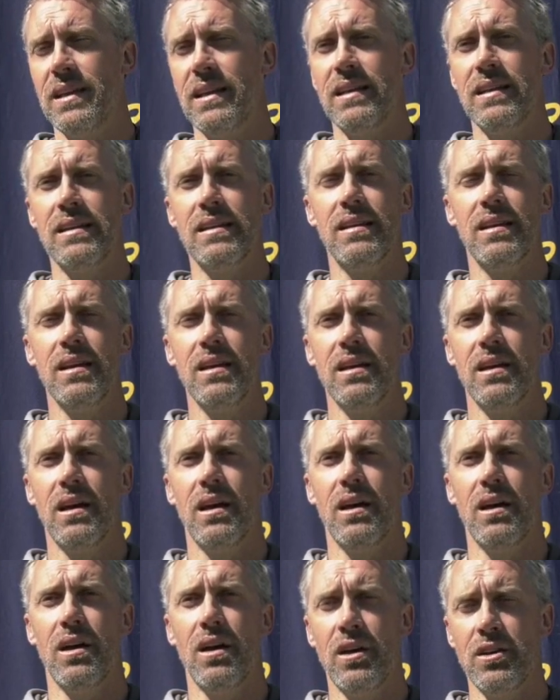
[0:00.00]
And
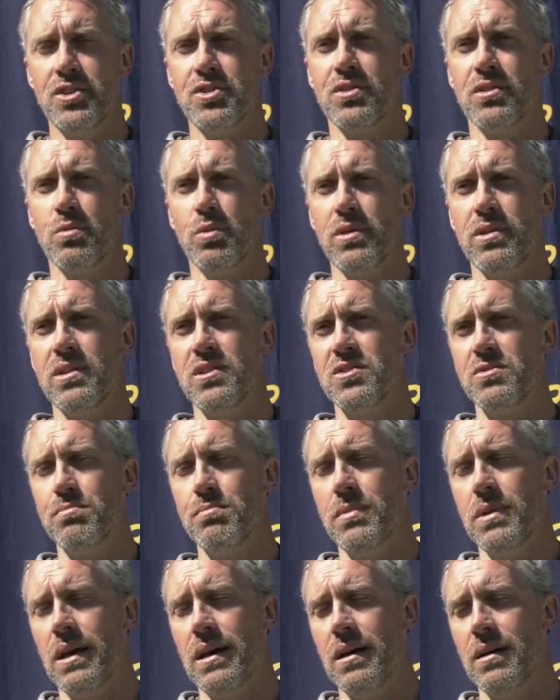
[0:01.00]
Hunter, with his
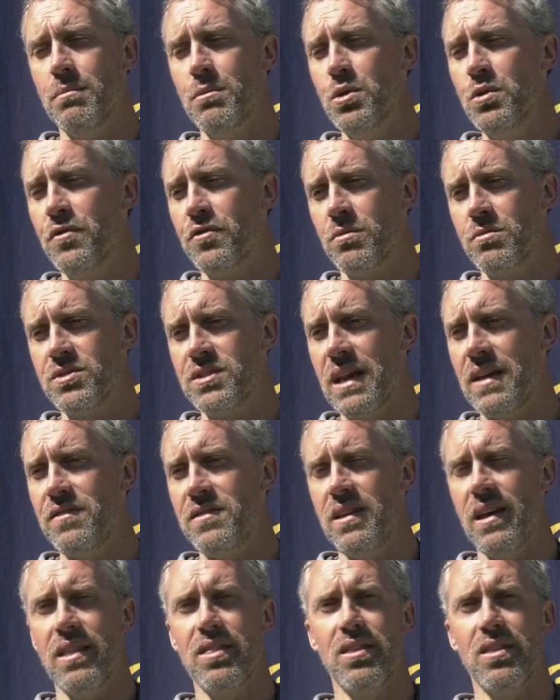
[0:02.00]
move from safety,